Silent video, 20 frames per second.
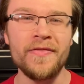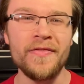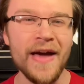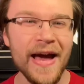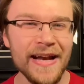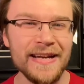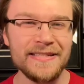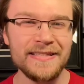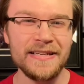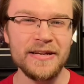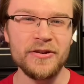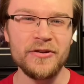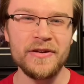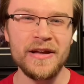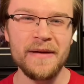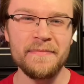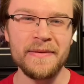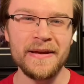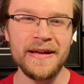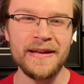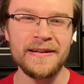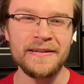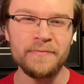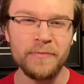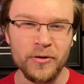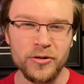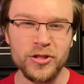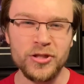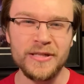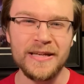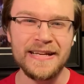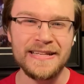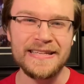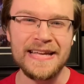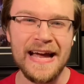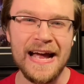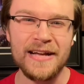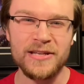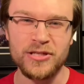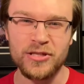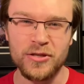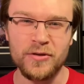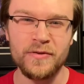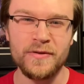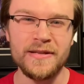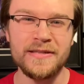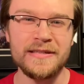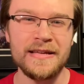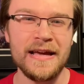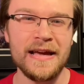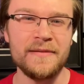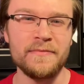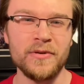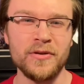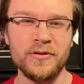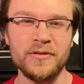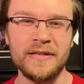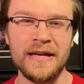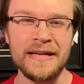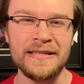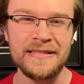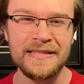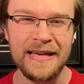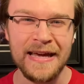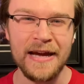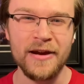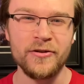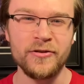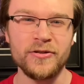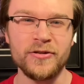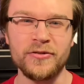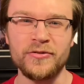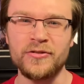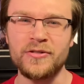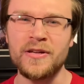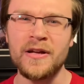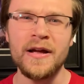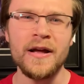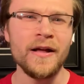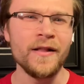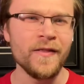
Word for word: and that is how you get me emotionally attached to these animals as characters.